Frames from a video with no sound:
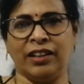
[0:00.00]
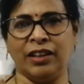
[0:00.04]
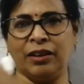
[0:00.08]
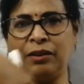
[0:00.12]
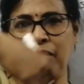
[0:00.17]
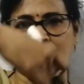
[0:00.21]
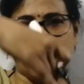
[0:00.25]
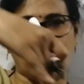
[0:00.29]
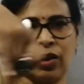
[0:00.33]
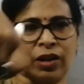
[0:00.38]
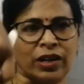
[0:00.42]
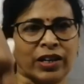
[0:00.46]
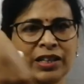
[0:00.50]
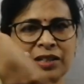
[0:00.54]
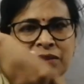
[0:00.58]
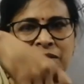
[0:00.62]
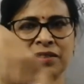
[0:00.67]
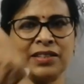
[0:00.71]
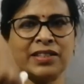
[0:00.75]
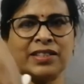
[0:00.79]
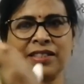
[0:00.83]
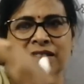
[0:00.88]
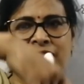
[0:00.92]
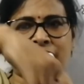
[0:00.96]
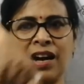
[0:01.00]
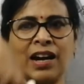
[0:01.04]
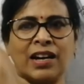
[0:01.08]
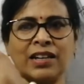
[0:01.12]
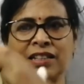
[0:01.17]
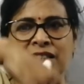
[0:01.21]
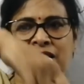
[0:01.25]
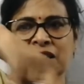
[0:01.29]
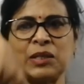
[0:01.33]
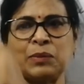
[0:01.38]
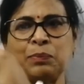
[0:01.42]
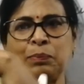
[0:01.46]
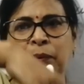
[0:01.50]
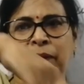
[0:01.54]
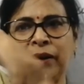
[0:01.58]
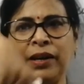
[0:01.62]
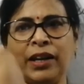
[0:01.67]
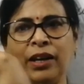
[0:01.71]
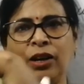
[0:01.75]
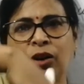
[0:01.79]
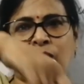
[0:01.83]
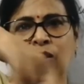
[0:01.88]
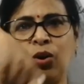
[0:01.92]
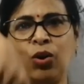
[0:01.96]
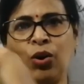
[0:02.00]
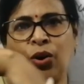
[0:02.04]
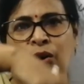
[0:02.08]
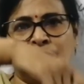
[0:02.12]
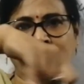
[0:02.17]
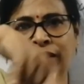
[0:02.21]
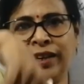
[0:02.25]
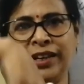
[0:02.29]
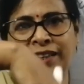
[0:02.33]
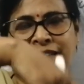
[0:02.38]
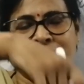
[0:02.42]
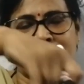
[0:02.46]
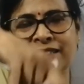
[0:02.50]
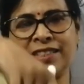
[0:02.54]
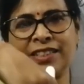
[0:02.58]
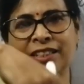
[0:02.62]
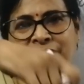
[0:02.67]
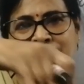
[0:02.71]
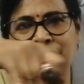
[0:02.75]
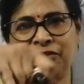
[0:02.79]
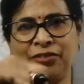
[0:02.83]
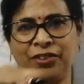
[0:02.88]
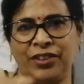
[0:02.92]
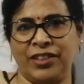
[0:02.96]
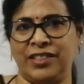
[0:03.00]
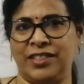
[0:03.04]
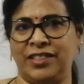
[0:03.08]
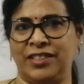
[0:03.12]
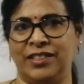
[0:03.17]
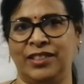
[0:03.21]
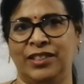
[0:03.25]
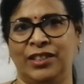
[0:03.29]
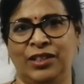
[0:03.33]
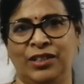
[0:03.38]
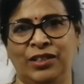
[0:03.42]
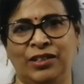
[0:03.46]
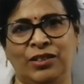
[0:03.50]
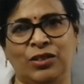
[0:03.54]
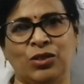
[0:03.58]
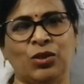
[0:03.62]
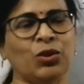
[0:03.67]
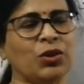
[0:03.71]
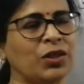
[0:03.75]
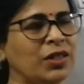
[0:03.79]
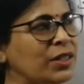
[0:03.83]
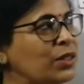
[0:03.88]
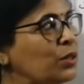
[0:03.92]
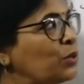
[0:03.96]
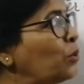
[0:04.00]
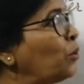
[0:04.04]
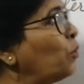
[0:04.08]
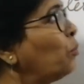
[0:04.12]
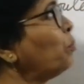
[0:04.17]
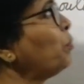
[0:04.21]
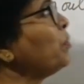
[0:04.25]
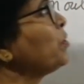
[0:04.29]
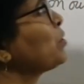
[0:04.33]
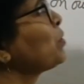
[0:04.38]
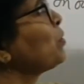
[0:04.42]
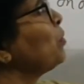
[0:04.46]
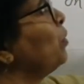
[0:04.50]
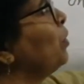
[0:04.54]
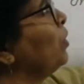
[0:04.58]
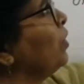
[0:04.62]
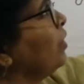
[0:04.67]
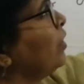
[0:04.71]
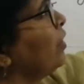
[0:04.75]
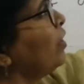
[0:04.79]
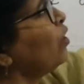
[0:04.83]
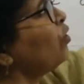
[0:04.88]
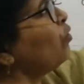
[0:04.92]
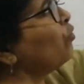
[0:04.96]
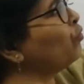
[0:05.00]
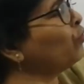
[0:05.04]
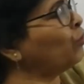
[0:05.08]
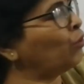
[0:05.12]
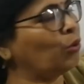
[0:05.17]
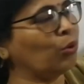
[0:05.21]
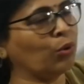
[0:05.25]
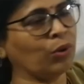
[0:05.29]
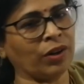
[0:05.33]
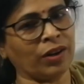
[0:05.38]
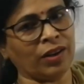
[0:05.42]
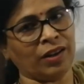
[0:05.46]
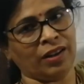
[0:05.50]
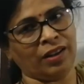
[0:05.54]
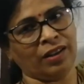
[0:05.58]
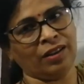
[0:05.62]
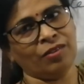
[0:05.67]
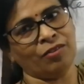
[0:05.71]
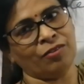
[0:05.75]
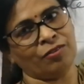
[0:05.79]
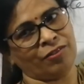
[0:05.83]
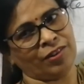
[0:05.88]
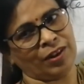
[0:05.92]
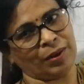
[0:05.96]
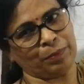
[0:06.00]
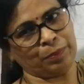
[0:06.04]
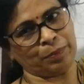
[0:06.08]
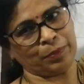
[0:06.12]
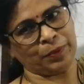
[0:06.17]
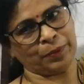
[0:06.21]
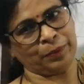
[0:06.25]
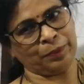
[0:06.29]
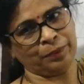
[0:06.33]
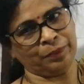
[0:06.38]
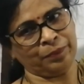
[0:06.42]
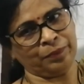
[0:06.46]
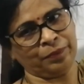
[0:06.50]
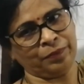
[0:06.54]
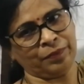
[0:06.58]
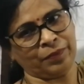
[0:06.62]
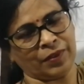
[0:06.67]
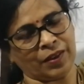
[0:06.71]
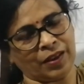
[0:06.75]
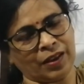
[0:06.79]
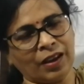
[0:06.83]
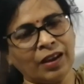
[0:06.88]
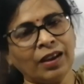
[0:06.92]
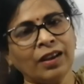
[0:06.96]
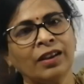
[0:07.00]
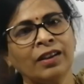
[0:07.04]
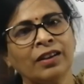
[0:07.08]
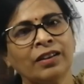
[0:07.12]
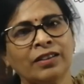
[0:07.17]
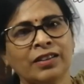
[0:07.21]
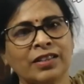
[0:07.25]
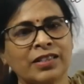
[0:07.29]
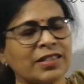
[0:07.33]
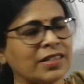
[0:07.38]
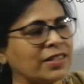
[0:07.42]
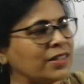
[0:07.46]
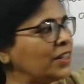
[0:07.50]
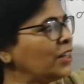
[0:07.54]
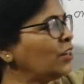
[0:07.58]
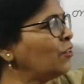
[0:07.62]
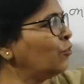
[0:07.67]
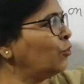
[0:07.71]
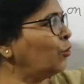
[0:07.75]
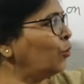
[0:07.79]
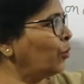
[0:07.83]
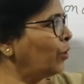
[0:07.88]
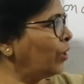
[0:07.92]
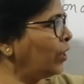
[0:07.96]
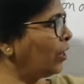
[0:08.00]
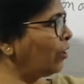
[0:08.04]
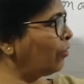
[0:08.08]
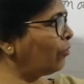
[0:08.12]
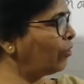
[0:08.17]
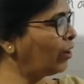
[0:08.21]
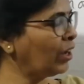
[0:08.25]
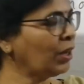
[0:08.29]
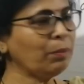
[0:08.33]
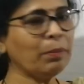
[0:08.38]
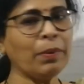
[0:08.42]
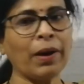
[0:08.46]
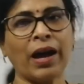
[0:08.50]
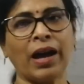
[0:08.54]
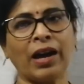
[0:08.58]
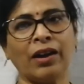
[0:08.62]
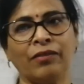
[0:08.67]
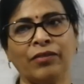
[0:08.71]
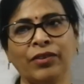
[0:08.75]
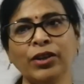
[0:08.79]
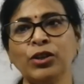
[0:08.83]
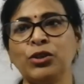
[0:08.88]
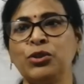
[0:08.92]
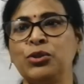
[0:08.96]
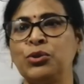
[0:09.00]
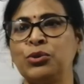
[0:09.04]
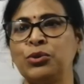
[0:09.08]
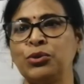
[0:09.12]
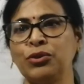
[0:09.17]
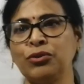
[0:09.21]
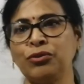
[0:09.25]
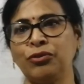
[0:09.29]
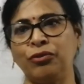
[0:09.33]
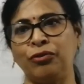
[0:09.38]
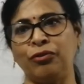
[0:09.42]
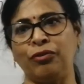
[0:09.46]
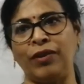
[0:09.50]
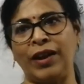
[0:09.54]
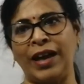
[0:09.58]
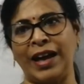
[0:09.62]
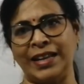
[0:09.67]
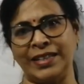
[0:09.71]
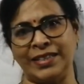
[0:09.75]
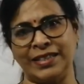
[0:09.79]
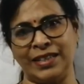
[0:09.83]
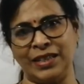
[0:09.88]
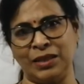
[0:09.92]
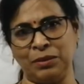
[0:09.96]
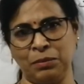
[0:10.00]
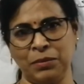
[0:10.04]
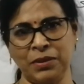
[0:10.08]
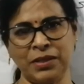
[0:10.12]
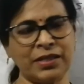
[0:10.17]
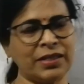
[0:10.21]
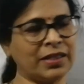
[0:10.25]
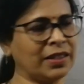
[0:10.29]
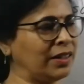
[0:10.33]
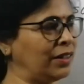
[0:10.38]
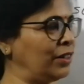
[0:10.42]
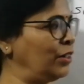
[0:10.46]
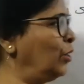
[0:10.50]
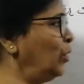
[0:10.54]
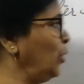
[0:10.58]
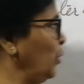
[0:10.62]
the organism starts spinning on its surface. So this group is called the whorling vibe. Okay, this is the whorling vibe having two flagellum is there.